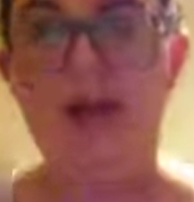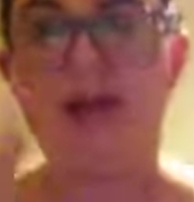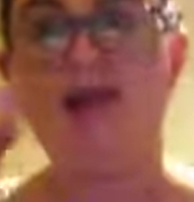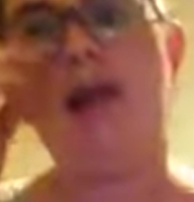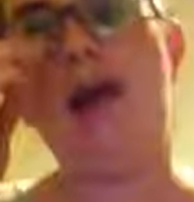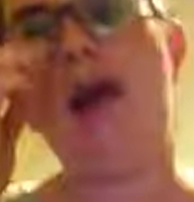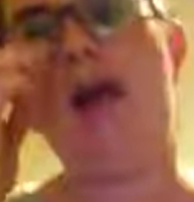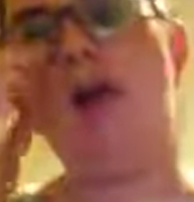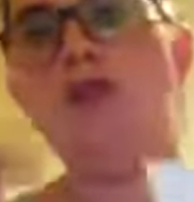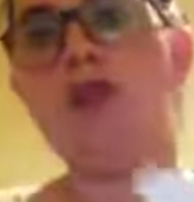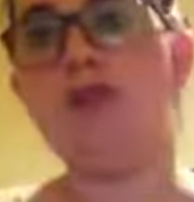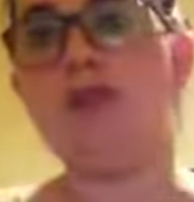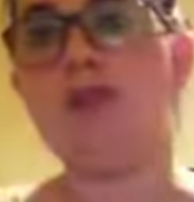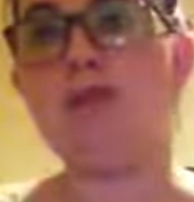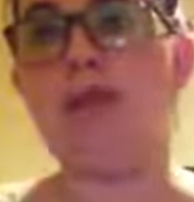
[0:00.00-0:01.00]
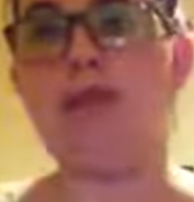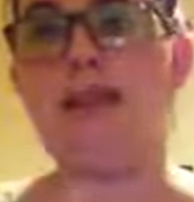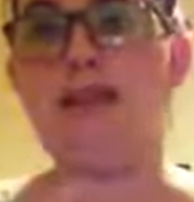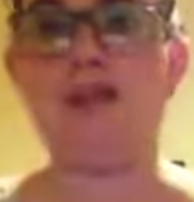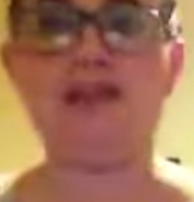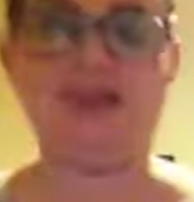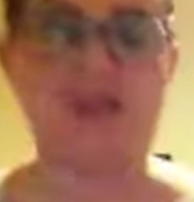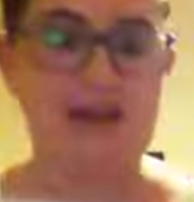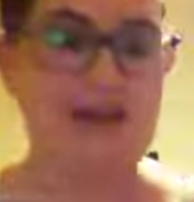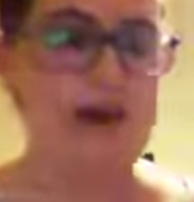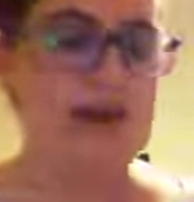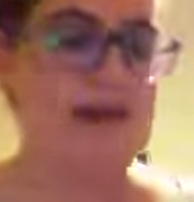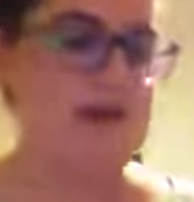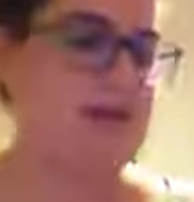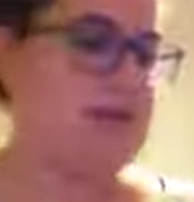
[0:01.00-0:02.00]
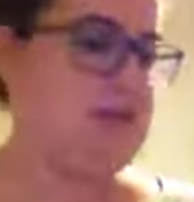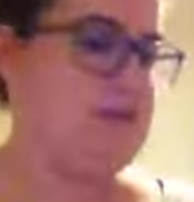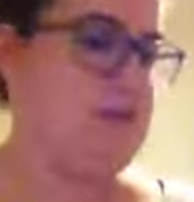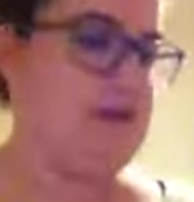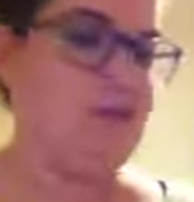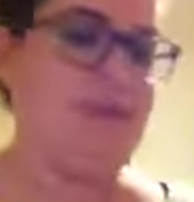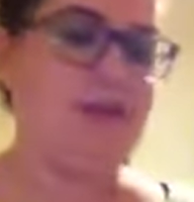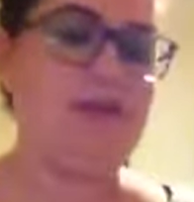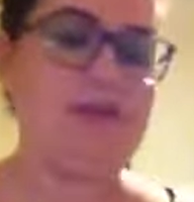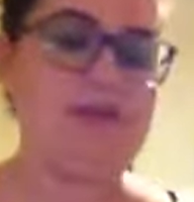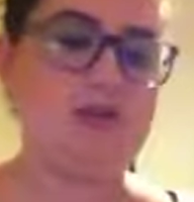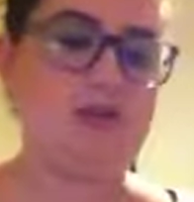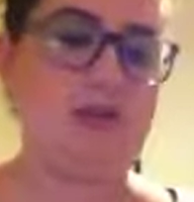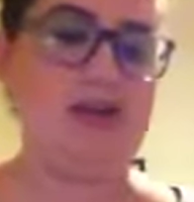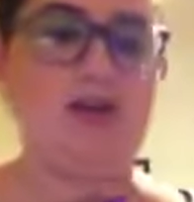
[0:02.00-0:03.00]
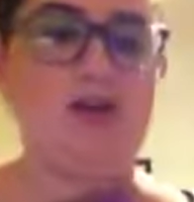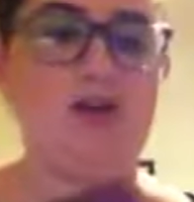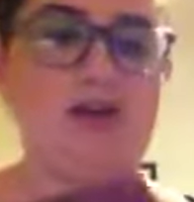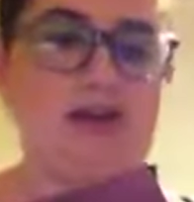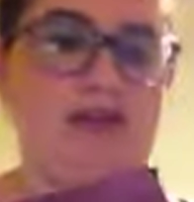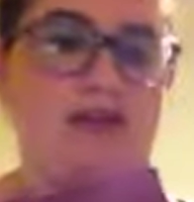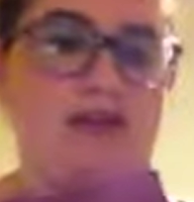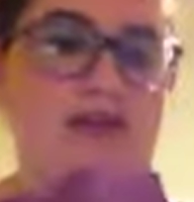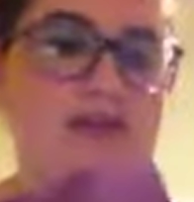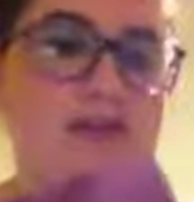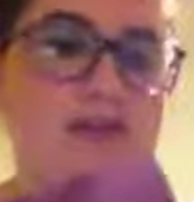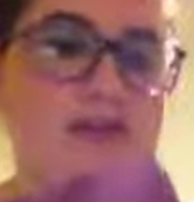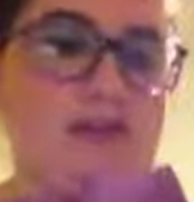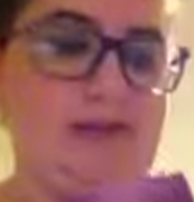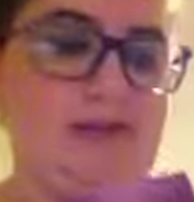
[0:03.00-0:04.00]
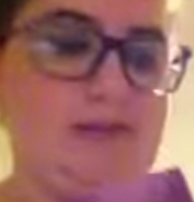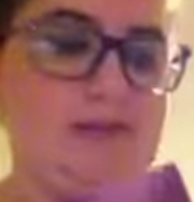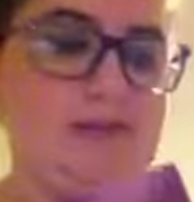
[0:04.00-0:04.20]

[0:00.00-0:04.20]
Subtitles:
Now I'm going to be making the card out of this paper. That's why you need a stapler.